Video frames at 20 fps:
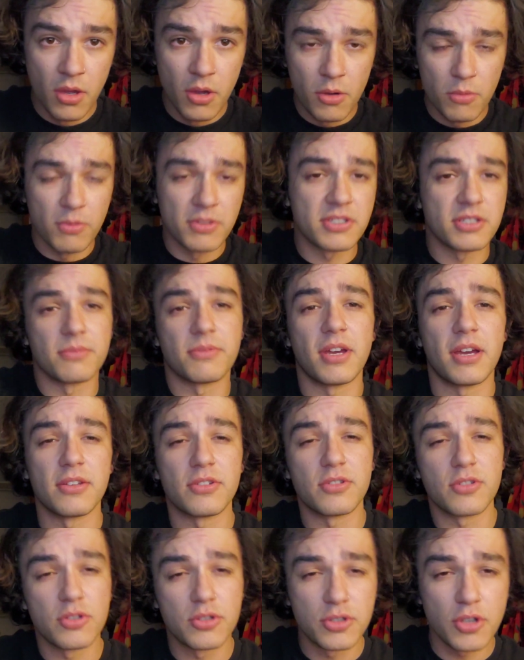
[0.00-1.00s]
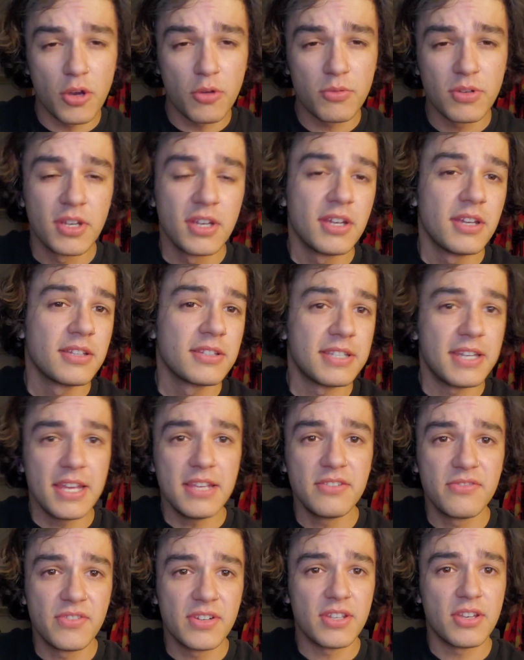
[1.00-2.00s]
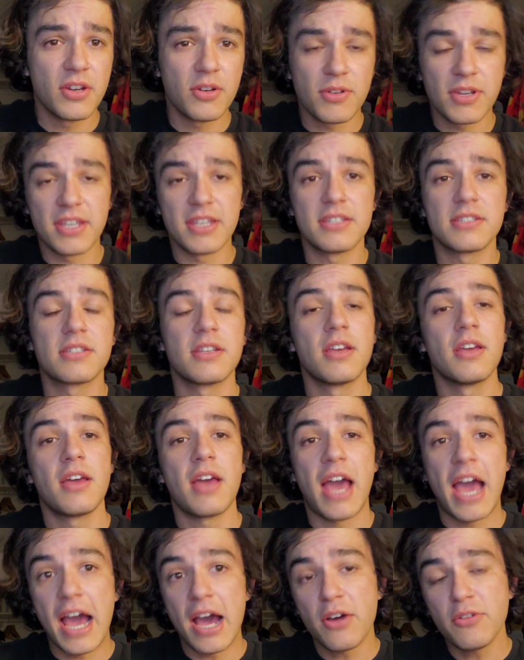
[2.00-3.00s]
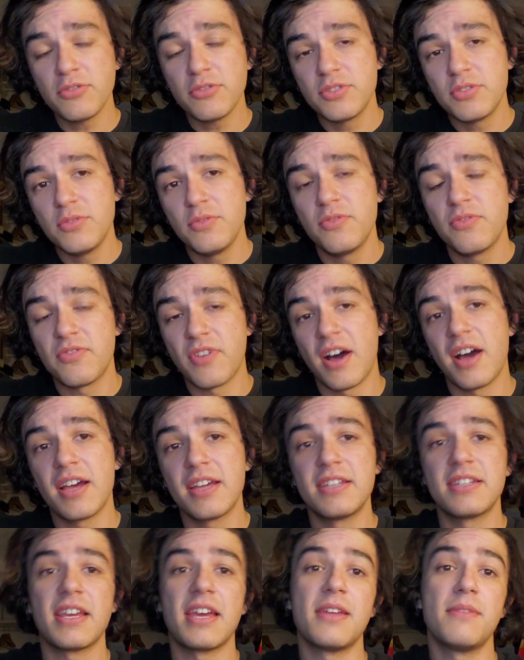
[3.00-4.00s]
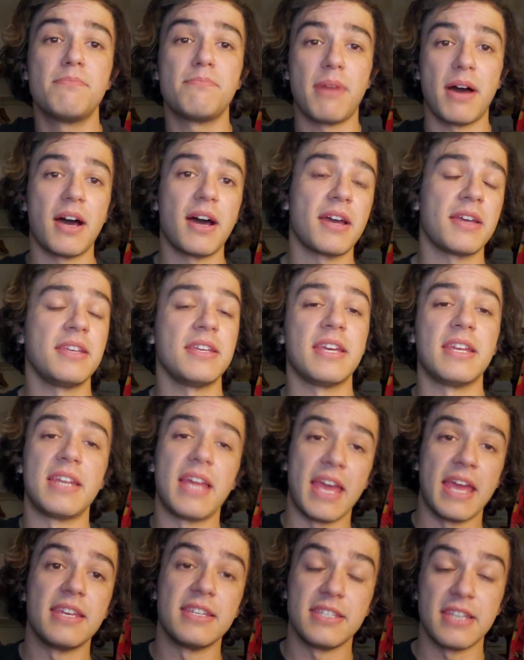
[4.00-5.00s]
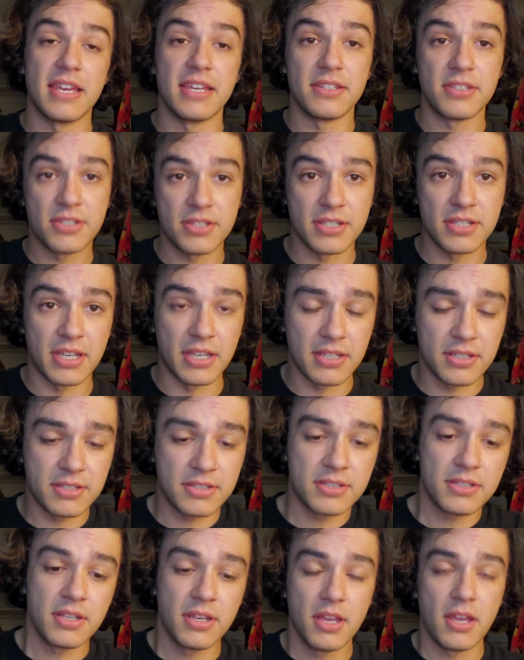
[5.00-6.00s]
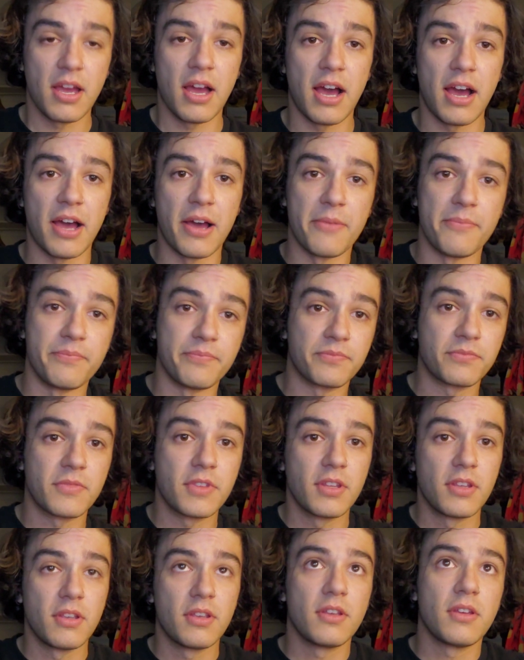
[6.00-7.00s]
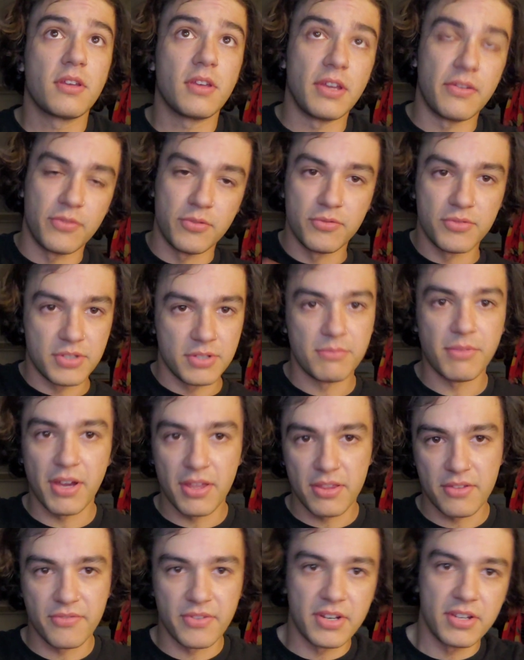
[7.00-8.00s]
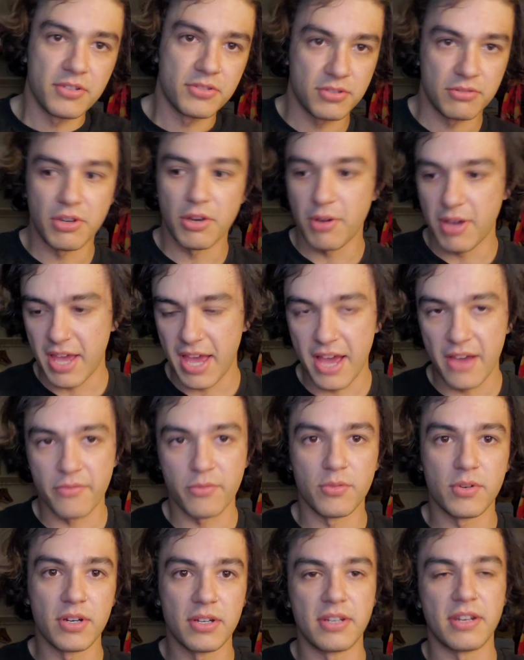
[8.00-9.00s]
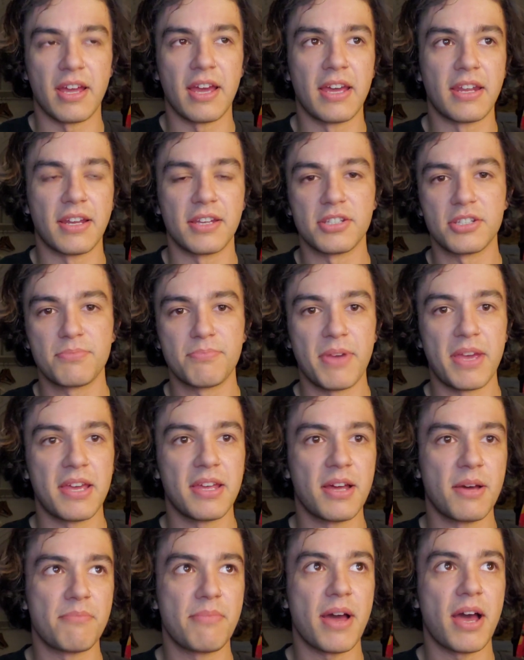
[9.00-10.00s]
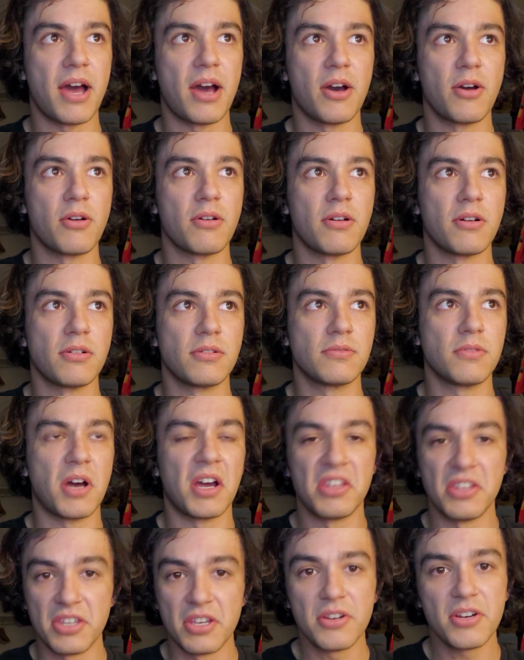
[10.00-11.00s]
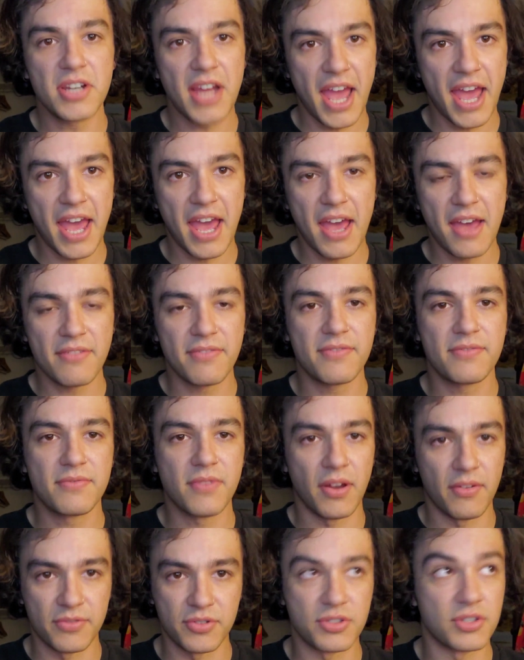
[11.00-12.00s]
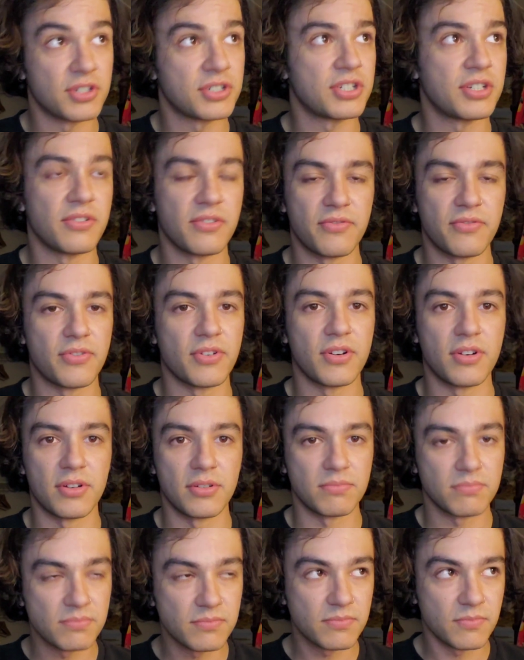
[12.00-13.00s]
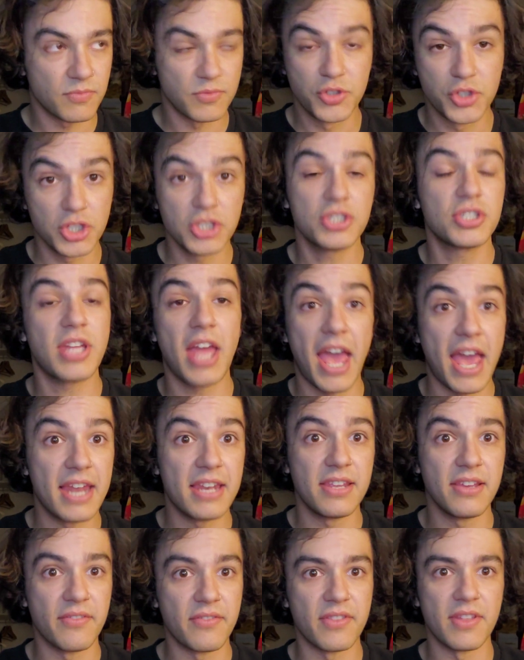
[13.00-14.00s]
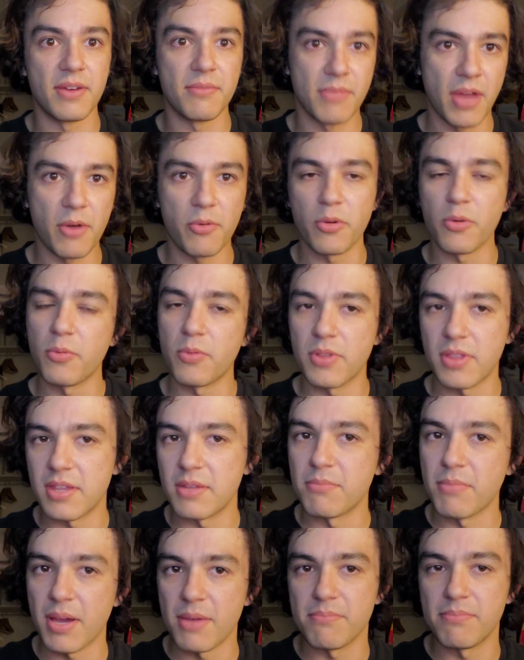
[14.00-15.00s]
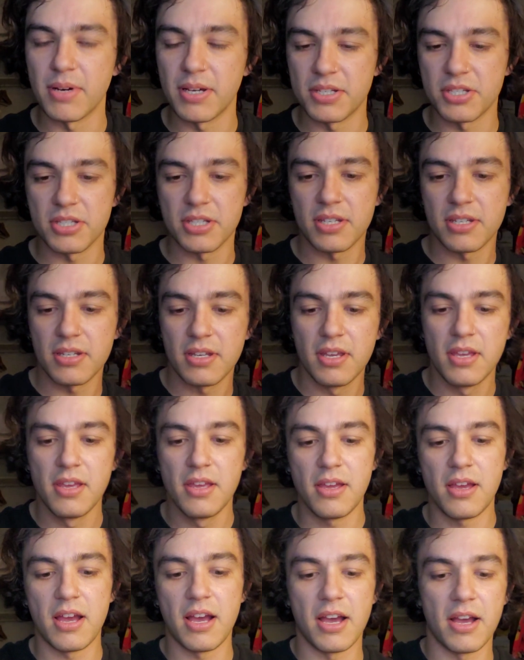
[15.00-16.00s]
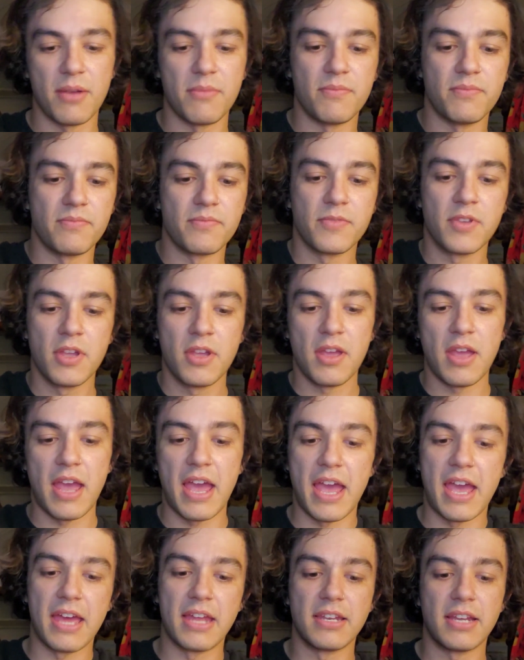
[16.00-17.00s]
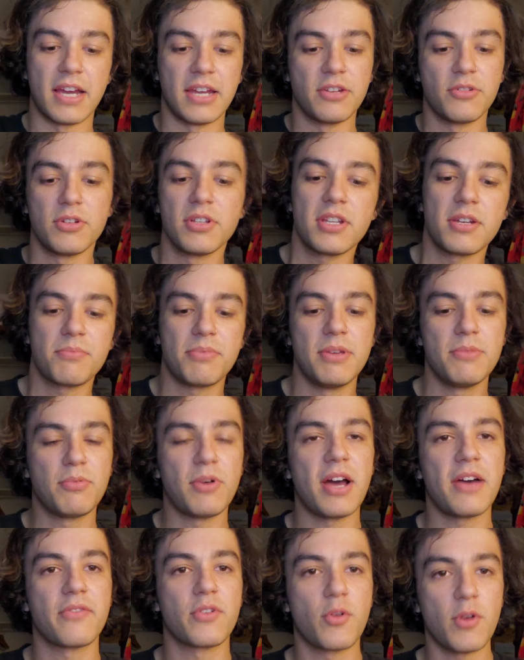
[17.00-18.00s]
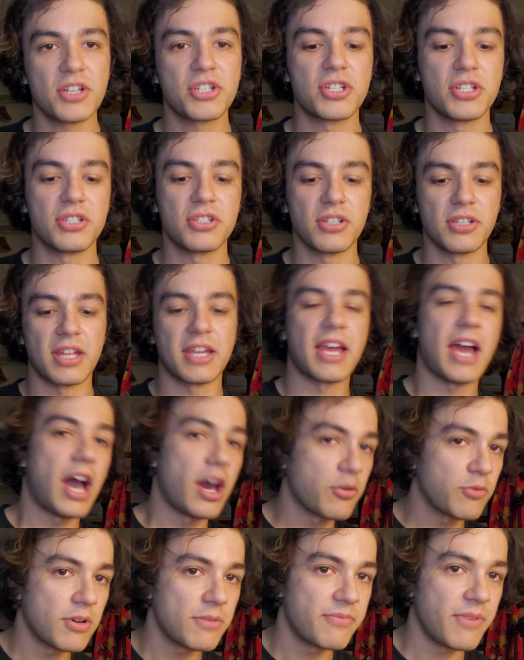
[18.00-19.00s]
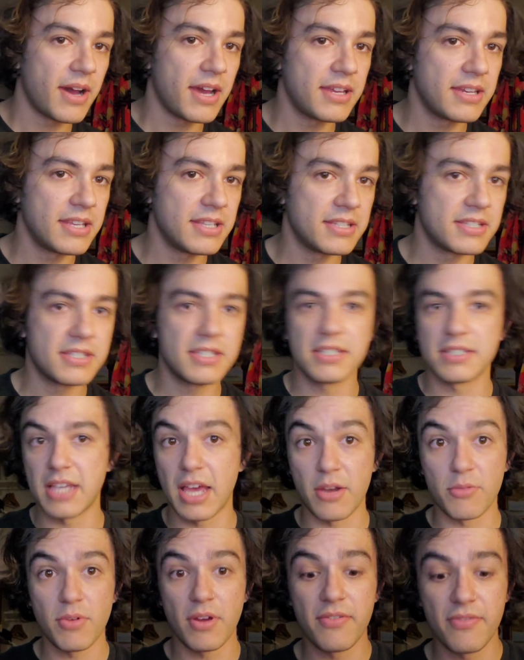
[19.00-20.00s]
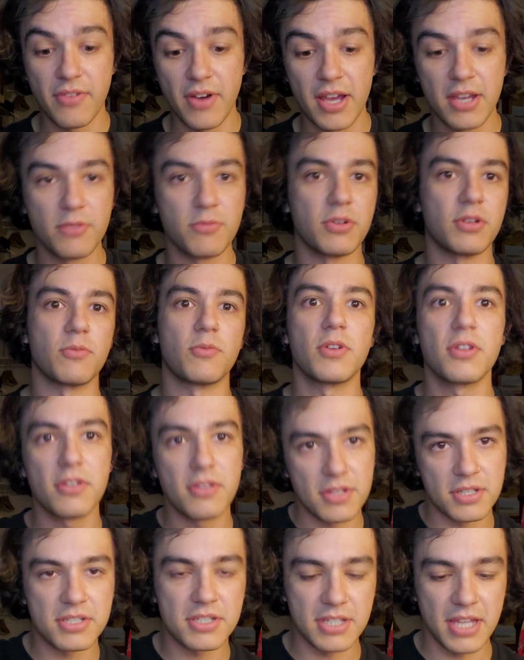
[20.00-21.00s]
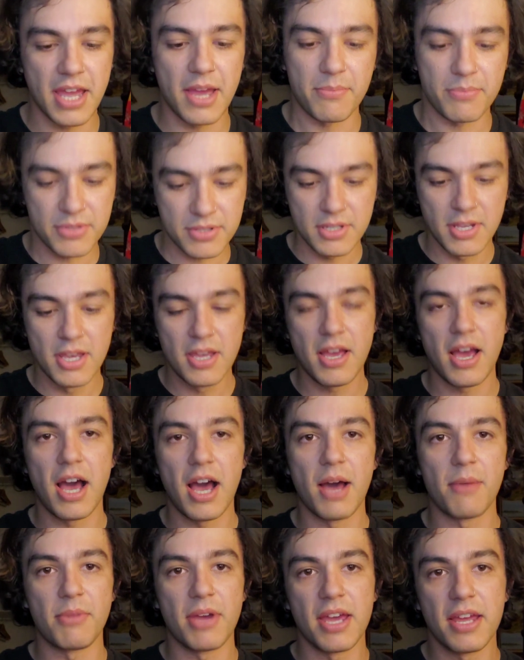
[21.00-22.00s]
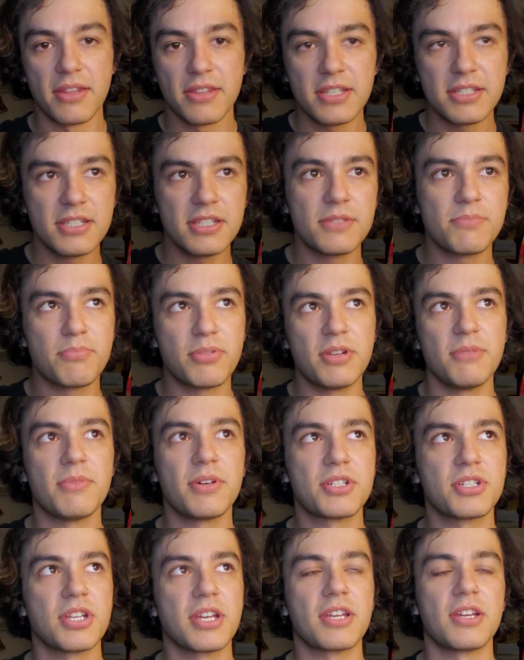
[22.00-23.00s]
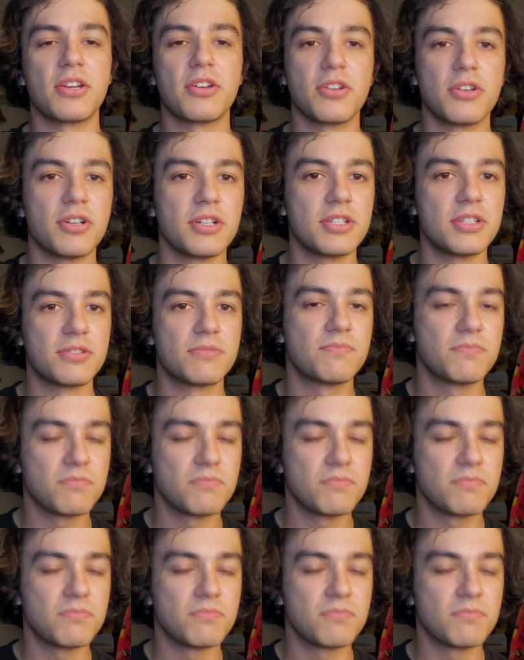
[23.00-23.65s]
What's up, guys? So today's video is how to find and buy an AE86. If you've seen my other videos, you know I have one, and I spent about a year and a half of searching for just any of them that were within my budget. And I know a lot of people have questions on like, how do I buy an 86? How do I find one? What are the steps? And this is pretty much like a good